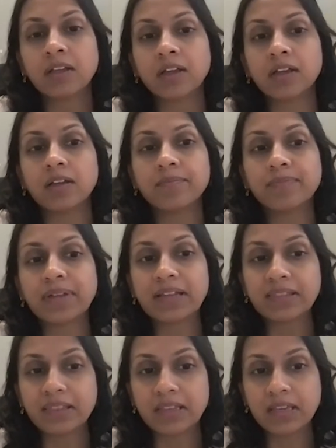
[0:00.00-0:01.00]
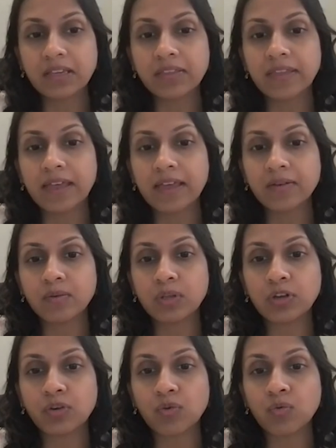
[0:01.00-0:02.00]
um, but I think that
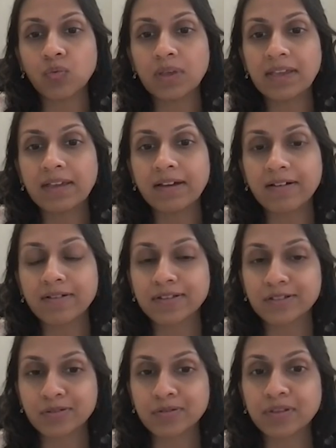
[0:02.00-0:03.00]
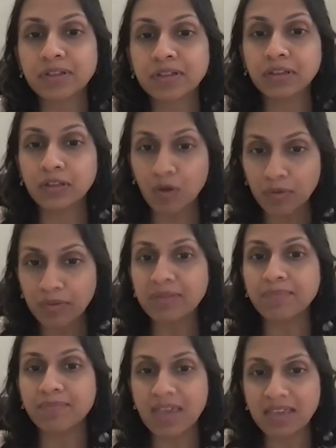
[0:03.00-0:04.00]
you know we are still
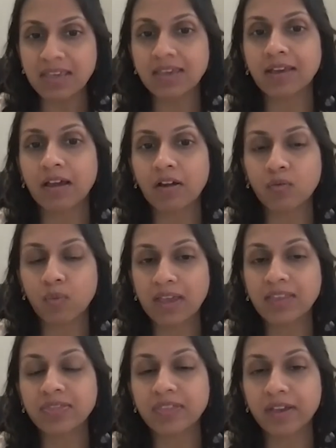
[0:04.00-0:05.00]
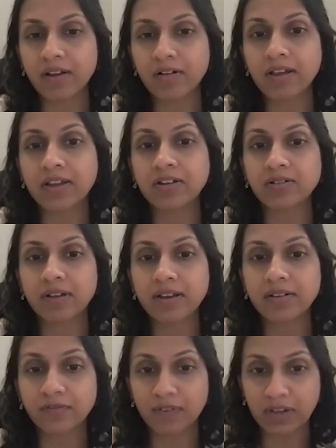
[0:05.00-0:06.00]
slowly making our way there and trying
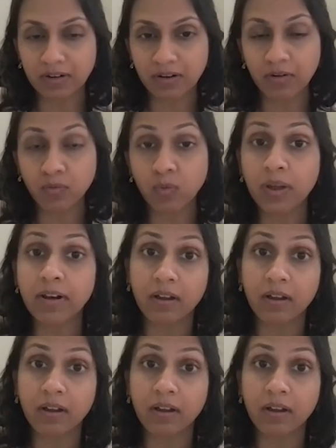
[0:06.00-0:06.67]
to figure out what